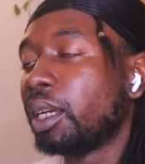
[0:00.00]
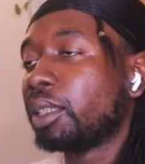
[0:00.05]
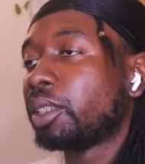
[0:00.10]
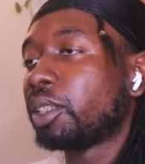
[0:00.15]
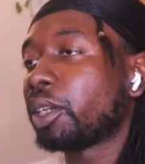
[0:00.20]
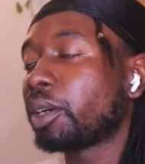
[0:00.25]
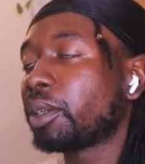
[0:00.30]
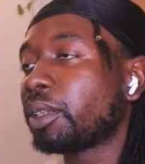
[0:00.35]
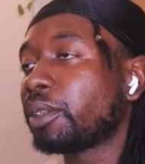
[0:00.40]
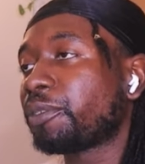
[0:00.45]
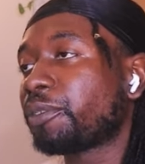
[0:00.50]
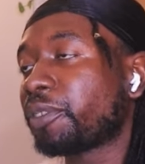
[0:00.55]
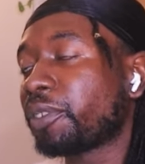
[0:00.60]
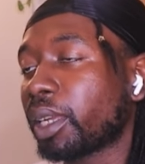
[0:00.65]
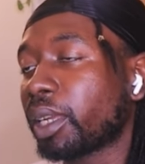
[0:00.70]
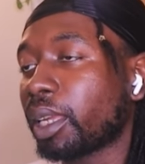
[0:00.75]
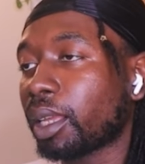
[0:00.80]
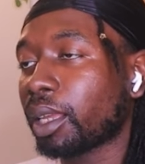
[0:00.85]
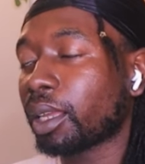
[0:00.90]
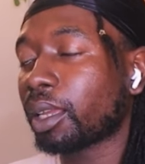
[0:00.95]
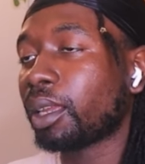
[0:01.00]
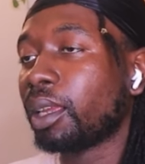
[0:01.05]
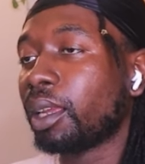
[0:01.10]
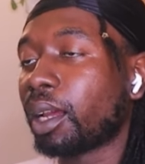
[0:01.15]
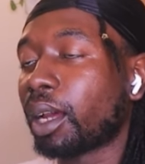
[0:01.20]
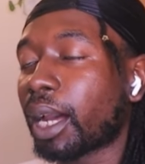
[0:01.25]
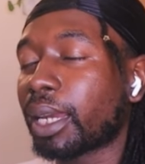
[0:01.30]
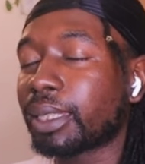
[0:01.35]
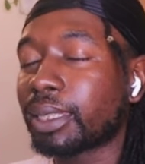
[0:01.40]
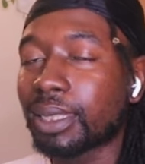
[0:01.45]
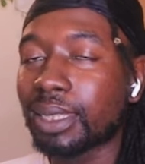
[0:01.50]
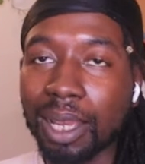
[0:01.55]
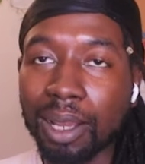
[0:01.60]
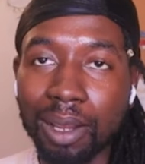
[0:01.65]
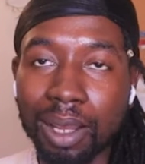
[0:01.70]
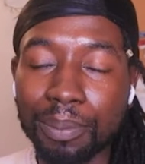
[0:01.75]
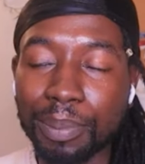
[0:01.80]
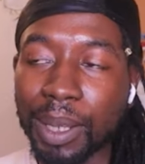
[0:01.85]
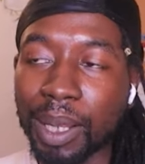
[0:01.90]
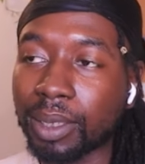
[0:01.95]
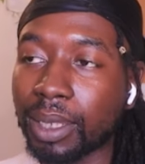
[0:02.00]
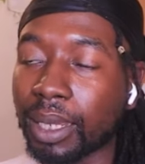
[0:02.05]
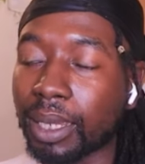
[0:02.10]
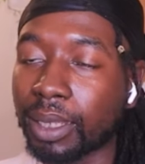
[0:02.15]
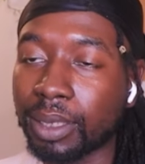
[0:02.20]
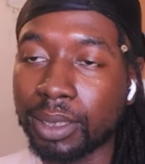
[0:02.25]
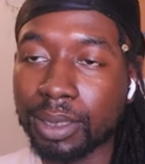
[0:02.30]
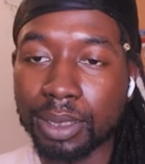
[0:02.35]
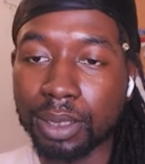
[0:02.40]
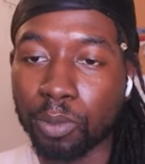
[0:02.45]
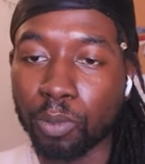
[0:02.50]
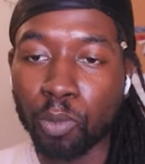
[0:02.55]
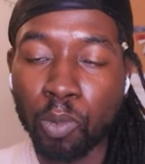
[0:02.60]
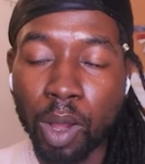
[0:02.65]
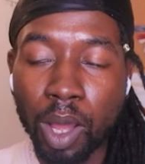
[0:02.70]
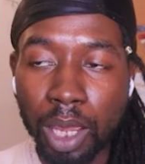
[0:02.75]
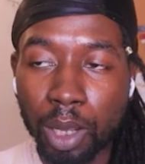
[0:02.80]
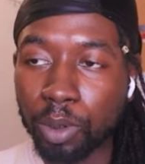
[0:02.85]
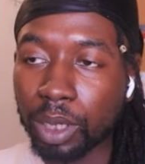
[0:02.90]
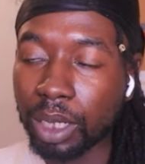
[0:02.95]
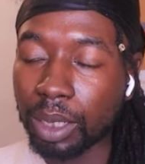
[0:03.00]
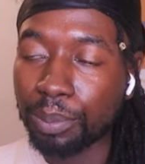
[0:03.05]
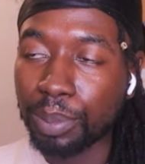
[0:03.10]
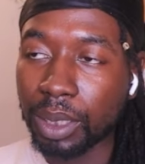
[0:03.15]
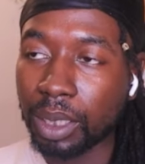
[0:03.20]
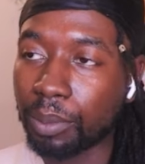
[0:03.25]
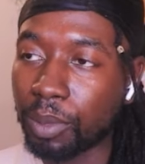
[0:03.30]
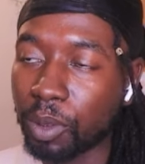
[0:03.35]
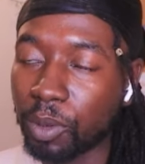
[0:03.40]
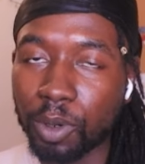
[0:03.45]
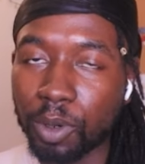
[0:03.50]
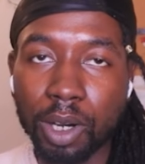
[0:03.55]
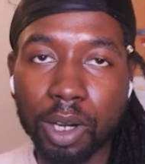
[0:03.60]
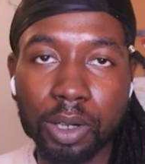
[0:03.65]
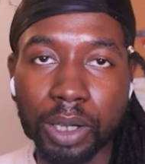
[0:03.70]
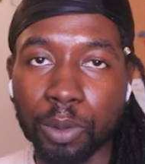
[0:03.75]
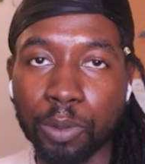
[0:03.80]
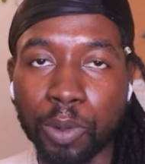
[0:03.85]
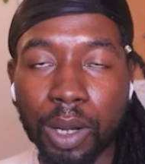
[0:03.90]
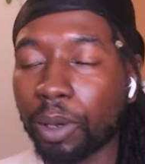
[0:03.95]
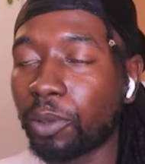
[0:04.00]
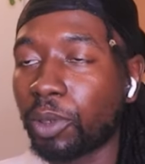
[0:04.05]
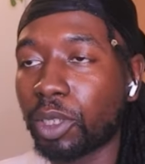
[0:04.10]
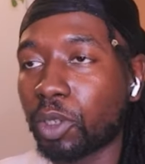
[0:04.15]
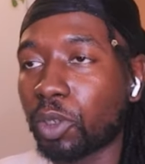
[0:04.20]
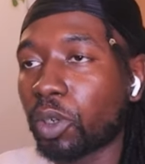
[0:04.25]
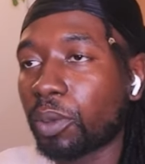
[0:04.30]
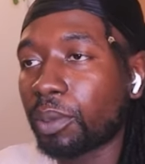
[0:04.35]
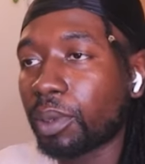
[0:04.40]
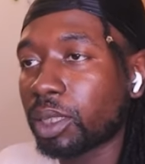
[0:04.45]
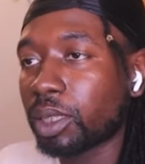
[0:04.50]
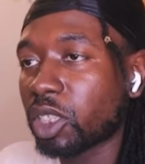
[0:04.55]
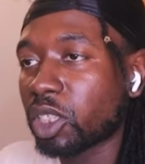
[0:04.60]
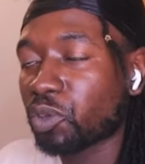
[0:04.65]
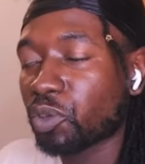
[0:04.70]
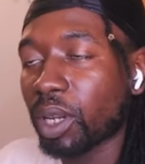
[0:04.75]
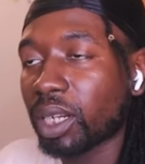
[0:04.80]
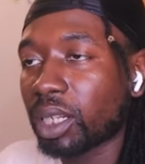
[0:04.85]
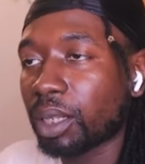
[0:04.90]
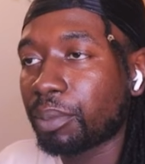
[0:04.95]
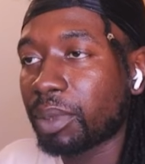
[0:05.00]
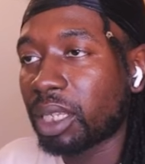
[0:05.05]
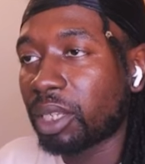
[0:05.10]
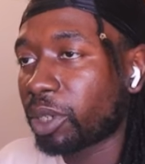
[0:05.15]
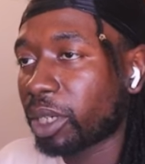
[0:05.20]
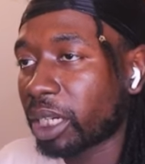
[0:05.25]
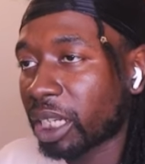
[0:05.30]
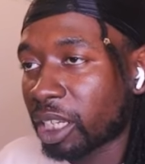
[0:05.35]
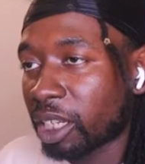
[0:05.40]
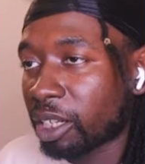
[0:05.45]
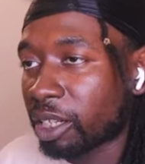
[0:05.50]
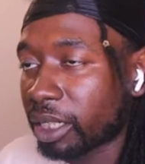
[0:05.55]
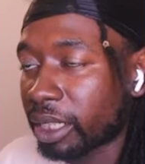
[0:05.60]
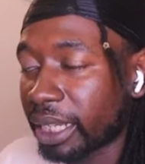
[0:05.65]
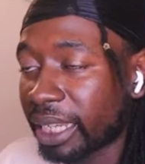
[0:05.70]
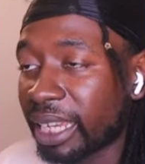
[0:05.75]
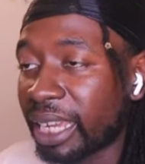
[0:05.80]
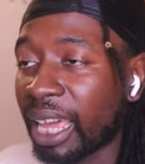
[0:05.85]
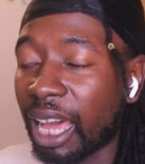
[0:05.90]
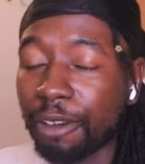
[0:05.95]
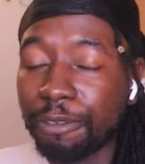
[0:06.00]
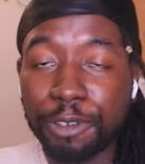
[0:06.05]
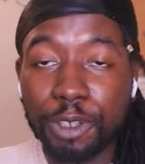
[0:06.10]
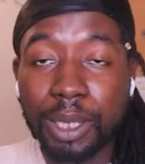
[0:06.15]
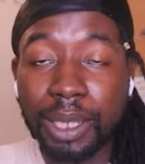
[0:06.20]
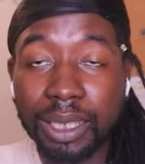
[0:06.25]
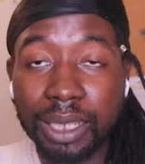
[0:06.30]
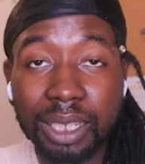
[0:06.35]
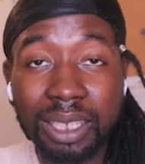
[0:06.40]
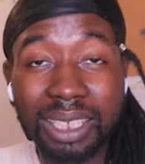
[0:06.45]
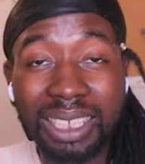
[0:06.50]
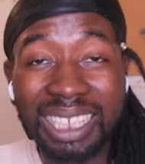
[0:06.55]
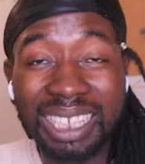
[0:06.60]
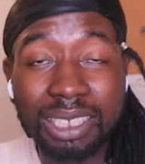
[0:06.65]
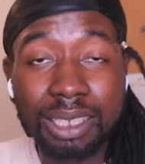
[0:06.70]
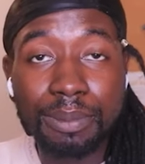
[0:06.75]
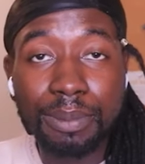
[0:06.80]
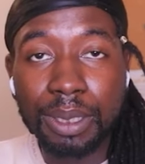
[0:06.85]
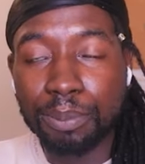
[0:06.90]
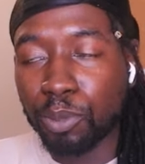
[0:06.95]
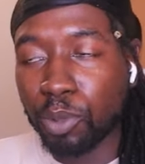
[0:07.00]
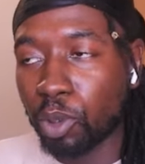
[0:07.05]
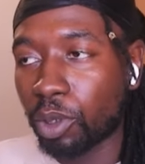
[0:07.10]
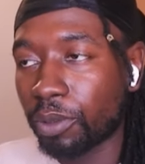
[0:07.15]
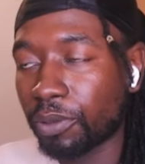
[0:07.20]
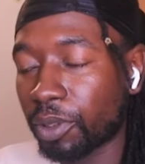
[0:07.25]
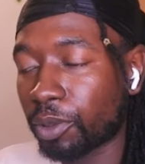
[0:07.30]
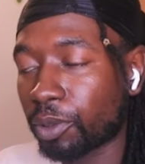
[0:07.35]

The only thing I doubt about that is, why would it be Himawari? Why would Kuruma just randomly reincarnate? I feel like there needs to be more of a